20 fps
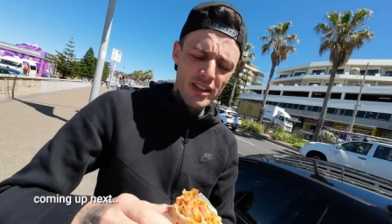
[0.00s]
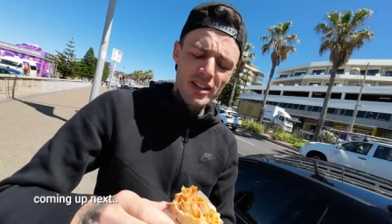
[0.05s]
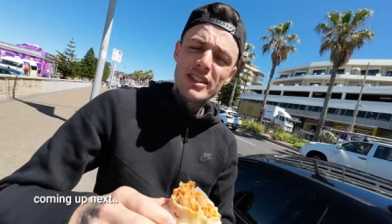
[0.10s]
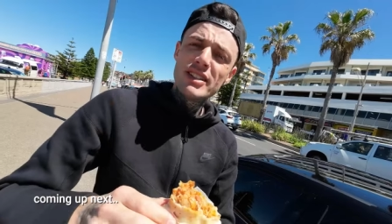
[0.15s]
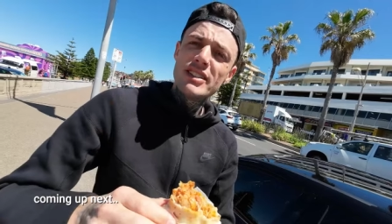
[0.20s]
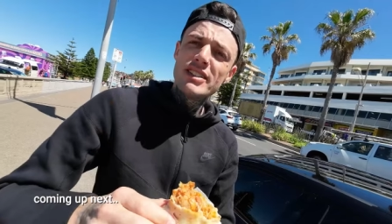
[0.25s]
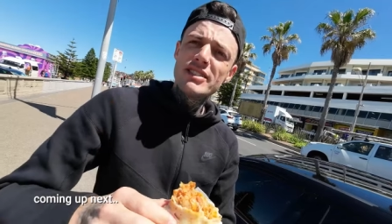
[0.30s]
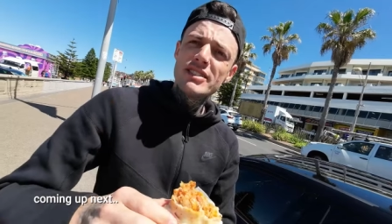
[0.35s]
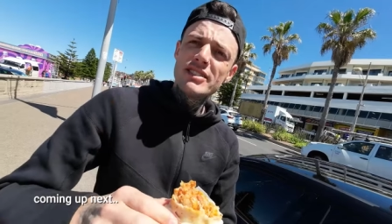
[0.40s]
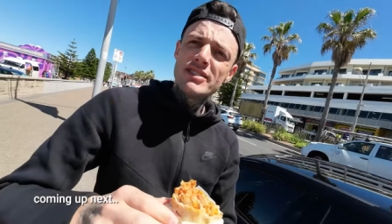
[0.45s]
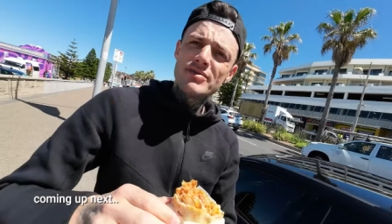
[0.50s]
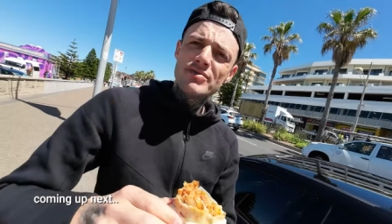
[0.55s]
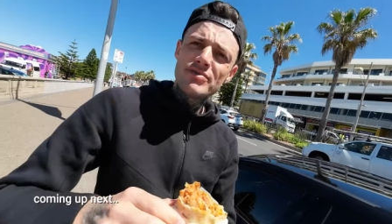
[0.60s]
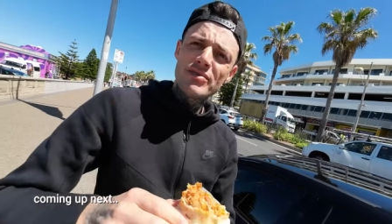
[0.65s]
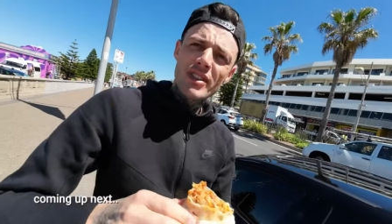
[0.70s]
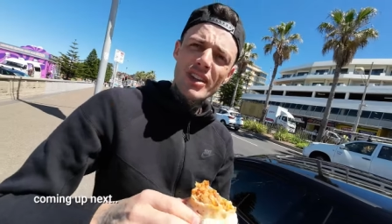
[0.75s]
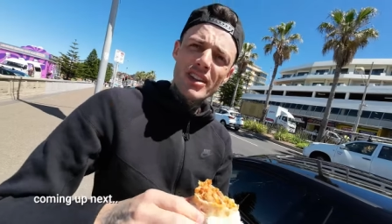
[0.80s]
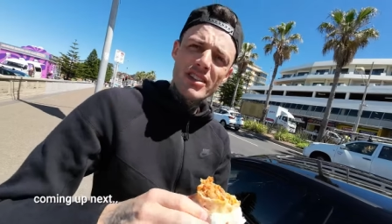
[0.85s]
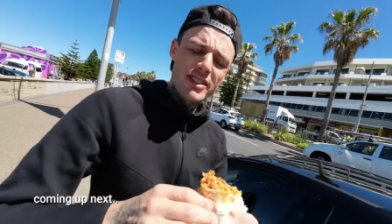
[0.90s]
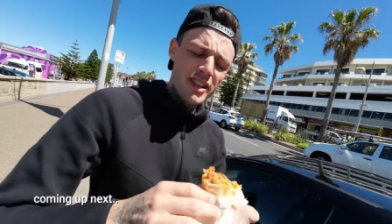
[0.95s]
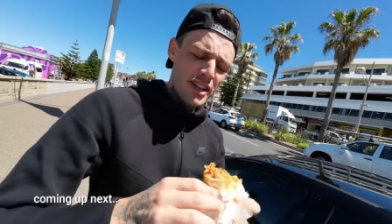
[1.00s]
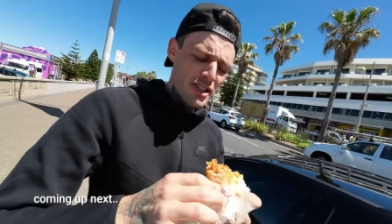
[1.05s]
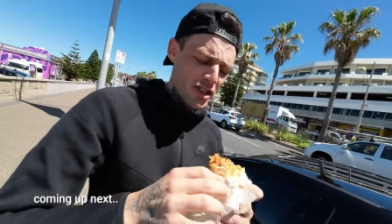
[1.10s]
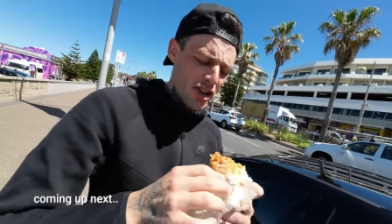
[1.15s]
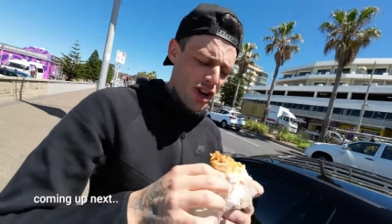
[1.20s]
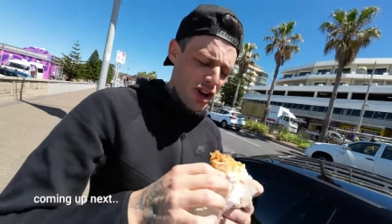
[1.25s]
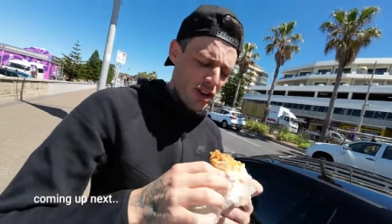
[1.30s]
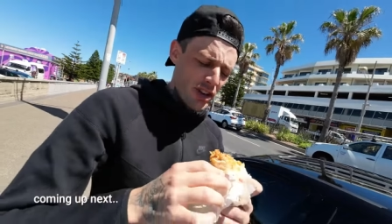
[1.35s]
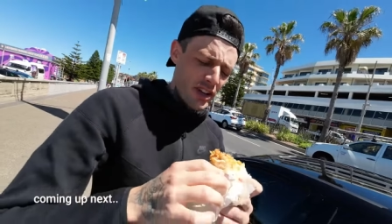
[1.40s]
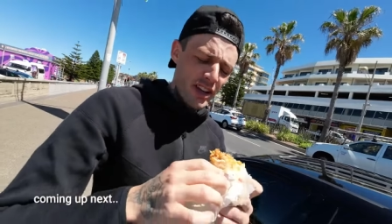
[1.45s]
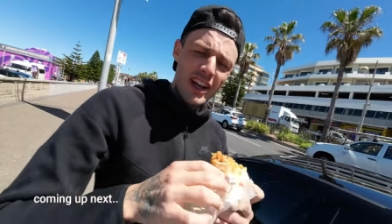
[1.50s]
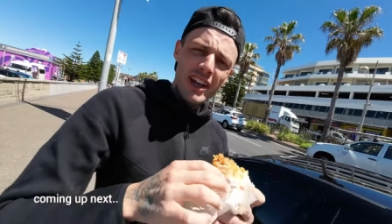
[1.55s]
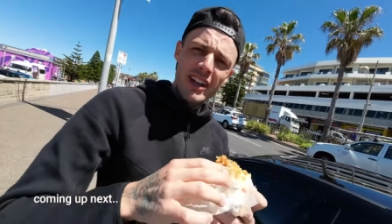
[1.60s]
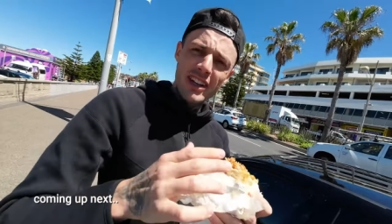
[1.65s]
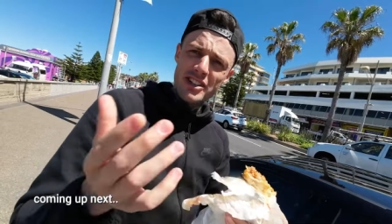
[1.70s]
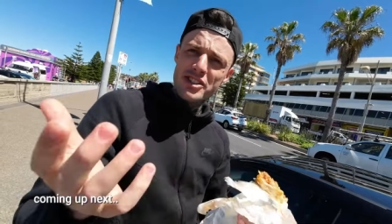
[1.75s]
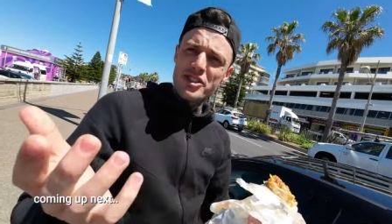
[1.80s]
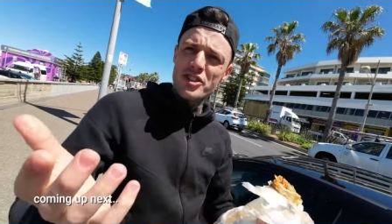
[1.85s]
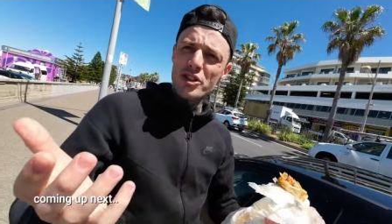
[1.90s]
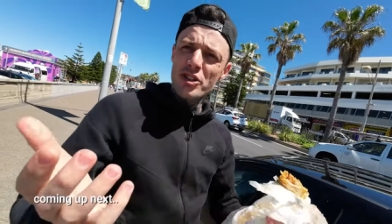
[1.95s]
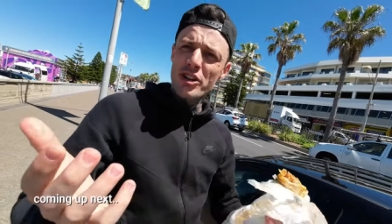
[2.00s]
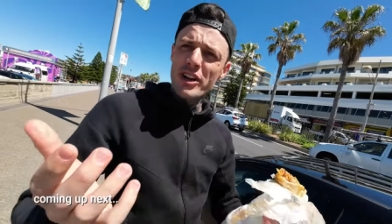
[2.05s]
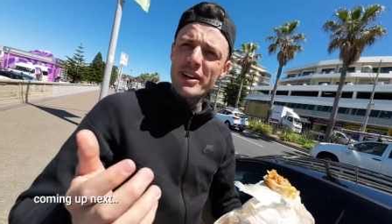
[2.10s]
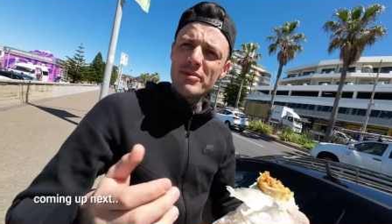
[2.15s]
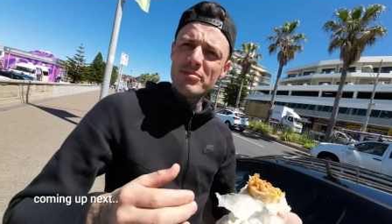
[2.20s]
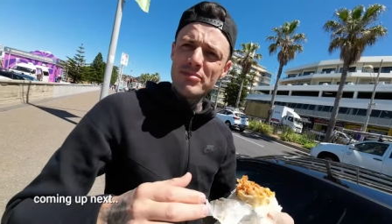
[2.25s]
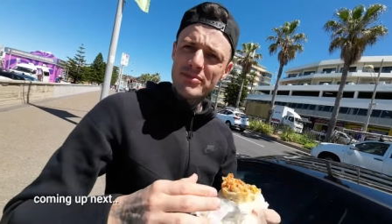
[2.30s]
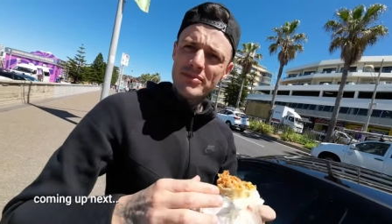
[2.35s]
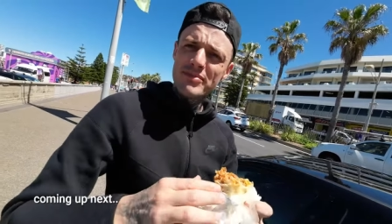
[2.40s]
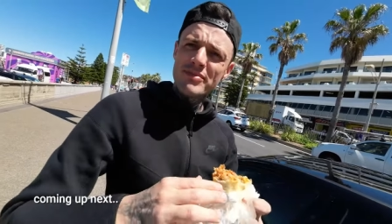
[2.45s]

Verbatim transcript: On uh, TikTok and Instagram.